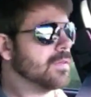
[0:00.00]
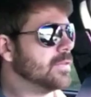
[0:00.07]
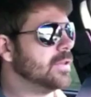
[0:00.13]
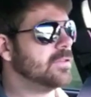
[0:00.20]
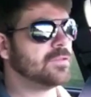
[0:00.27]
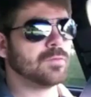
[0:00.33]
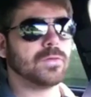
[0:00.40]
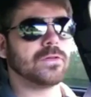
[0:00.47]

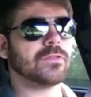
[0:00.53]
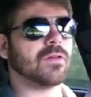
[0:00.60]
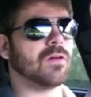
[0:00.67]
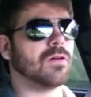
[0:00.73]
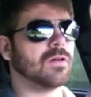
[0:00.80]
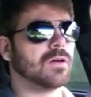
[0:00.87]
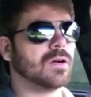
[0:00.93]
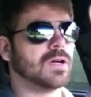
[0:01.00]
These doors
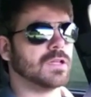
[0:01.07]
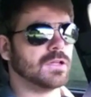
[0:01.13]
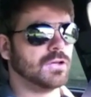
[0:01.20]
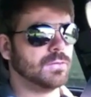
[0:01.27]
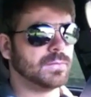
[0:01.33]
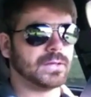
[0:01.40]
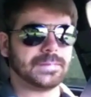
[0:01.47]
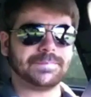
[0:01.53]
are
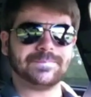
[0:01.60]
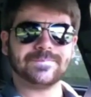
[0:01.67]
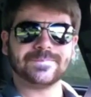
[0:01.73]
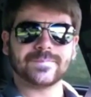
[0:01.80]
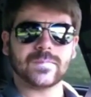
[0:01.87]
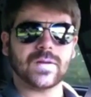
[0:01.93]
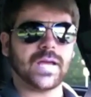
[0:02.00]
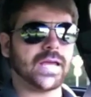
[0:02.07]
aluminum
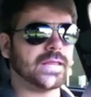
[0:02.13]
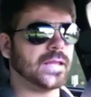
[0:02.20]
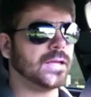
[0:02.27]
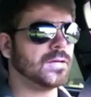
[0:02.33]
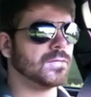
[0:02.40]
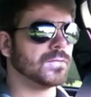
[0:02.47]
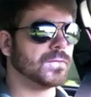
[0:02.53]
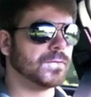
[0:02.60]
and they
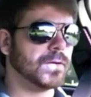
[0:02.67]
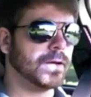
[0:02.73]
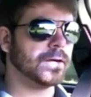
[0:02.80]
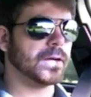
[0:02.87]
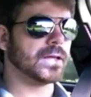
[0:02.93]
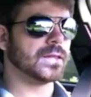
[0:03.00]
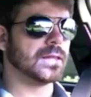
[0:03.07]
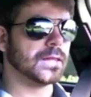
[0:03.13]
are
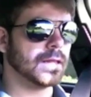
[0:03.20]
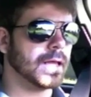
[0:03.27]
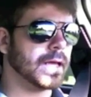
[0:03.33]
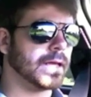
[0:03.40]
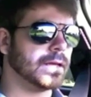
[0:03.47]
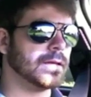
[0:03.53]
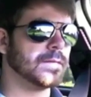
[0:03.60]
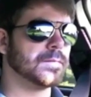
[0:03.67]
very
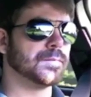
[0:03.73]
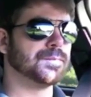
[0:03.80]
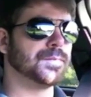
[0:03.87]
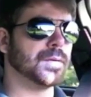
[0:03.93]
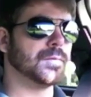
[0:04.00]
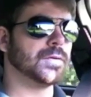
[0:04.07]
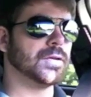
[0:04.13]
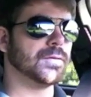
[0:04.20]
light,
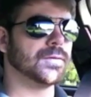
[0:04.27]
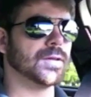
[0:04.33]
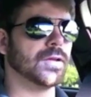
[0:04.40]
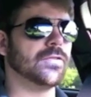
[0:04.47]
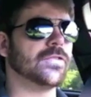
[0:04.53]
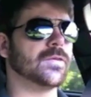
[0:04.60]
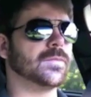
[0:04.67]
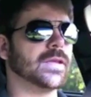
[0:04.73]
but when you
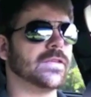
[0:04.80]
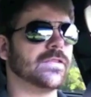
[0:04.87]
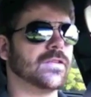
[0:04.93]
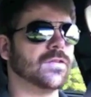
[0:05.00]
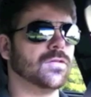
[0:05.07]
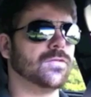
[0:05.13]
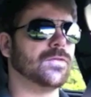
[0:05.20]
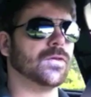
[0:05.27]
close them they
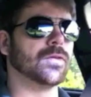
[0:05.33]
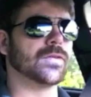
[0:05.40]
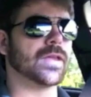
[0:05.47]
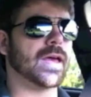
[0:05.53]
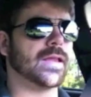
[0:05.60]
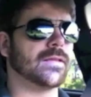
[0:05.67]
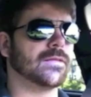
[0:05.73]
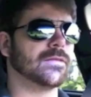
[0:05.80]
still feel
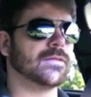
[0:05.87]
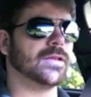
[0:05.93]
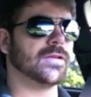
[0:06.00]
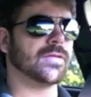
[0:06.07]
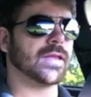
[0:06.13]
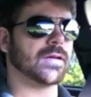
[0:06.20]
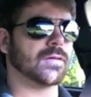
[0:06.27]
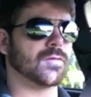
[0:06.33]
that,
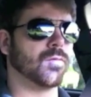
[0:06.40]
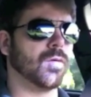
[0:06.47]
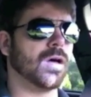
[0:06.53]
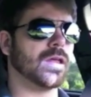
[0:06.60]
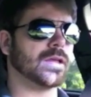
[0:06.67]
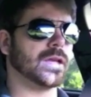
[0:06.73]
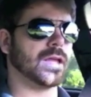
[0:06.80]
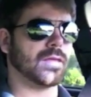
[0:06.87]
that
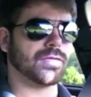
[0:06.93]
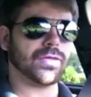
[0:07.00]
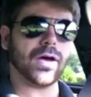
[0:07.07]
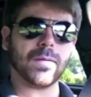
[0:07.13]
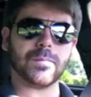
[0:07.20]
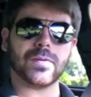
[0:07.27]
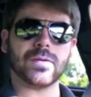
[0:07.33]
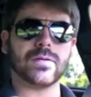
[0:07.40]
quality
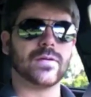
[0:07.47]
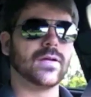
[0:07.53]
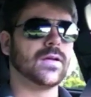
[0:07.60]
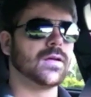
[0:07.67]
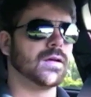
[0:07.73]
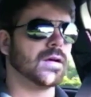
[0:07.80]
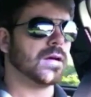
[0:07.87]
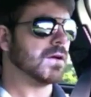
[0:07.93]
thump,
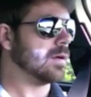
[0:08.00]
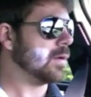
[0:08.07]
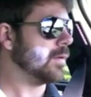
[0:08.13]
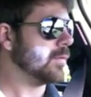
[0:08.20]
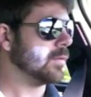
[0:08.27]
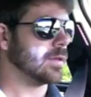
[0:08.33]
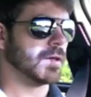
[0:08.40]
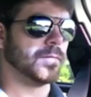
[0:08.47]

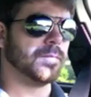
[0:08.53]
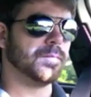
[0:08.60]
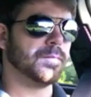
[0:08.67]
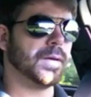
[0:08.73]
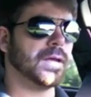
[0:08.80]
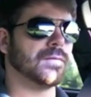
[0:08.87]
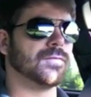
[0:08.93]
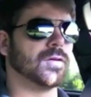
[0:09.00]
like a
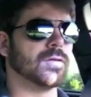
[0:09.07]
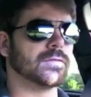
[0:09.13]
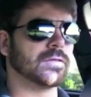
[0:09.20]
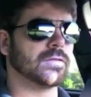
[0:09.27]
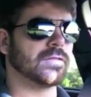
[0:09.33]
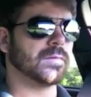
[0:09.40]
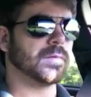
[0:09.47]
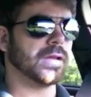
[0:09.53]
bank vault
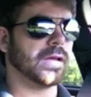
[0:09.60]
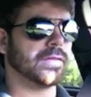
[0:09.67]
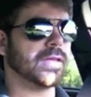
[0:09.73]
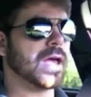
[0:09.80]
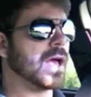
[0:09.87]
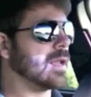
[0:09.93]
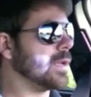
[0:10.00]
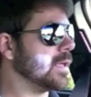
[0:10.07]
or something like
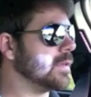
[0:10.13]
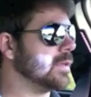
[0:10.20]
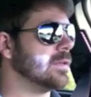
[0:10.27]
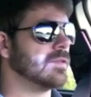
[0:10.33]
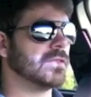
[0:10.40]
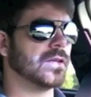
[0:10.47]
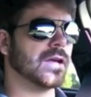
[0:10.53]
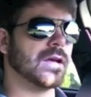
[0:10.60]
that. And
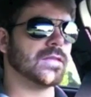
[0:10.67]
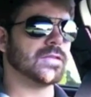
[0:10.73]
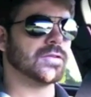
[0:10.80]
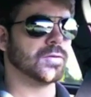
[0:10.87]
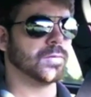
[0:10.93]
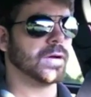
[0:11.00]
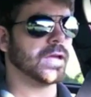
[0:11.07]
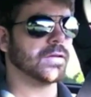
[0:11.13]
these the
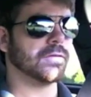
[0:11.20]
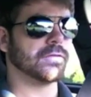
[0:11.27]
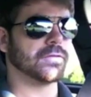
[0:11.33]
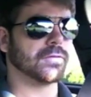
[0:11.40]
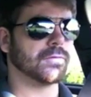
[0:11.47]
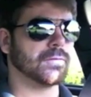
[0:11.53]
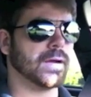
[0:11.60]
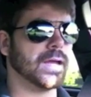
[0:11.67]
door handles
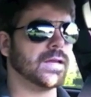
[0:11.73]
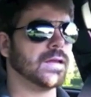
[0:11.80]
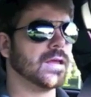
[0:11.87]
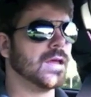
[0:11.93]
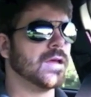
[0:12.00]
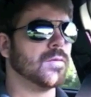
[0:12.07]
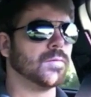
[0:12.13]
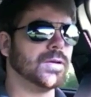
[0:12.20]
are great.
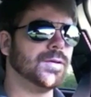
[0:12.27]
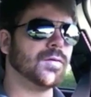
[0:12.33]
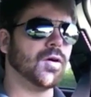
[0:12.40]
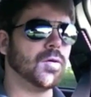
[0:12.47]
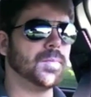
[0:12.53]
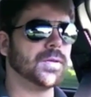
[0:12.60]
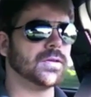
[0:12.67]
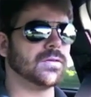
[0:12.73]
When you
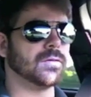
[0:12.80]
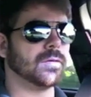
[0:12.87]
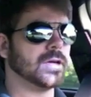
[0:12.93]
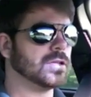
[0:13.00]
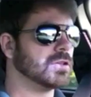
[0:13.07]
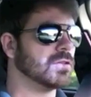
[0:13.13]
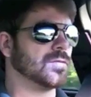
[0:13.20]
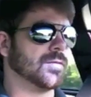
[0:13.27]
open the door,
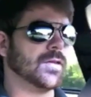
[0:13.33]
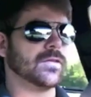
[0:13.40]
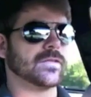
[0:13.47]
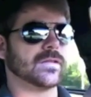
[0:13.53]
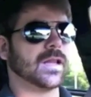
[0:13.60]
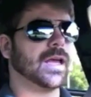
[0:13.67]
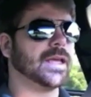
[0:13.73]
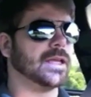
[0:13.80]
it just feels
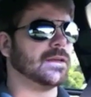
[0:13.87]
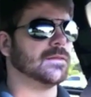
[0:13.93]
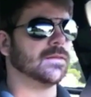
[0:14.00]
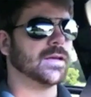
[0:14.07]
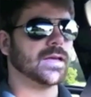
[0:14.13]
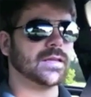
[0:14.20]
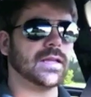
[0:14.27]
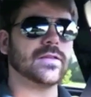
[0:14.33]
light,
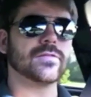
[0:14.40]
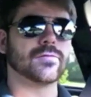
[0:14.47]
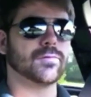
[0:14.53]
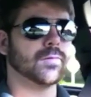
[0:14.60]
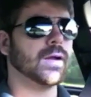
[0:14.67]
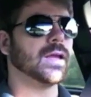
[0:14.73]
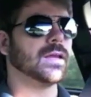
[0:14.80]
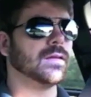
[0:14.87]
and that's
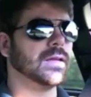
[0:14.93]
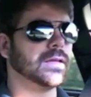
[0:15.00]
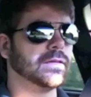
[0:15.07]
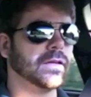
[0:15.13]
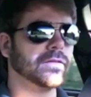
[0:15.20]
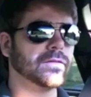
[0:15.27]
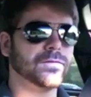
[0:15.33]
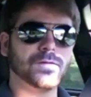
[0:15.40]
great. It
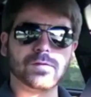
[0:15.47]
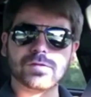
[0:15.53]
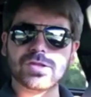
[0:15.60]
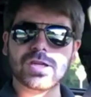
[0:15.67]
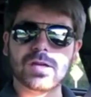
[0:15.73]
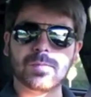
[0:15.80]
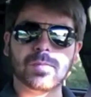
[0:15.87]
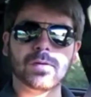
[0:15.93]
doesn't feel
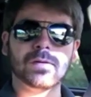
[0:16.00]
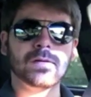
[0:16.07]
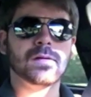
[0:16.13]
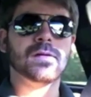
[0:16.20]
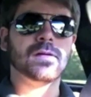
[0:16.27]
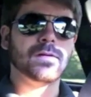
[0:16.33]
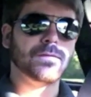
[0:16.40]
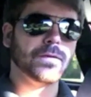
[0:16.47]
cheap,
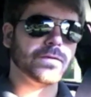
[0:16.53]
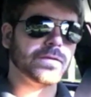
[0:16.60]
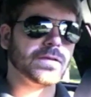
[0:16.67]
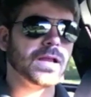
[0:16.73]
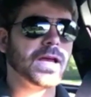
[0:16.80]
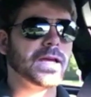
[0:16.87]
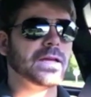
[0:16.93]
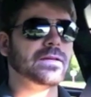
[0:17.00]
it feels
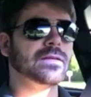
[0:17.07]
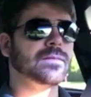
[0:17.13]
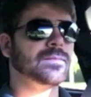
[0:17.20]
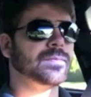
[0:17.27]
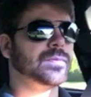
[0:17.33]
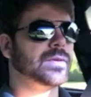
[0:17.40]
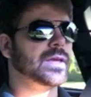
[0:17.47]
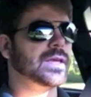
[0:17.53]
light,
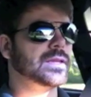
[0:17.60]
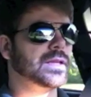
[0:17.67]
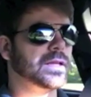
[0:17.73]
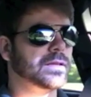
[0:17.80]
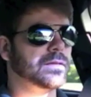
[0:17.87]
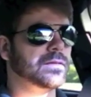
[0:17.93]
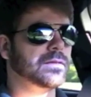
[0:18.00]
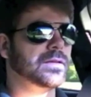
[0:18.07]
and
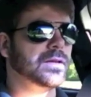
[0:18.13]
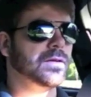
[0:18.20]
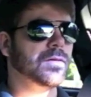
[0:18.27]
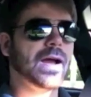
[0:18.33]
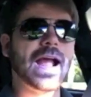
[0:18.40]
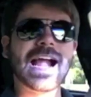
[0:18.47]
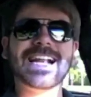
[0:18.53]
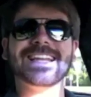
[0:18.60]
that
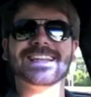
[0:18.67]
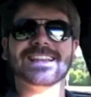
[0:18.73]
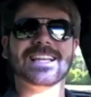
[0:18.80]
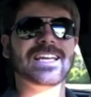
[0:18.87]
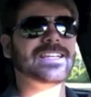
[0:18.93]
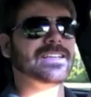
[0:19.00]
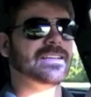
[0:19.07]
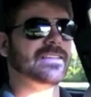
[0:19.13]
added
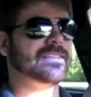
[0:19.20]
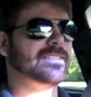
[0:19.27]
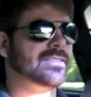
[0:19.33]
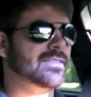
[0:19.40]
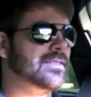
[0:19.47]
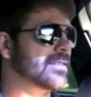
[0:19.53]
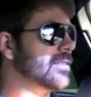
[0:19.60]
lightness.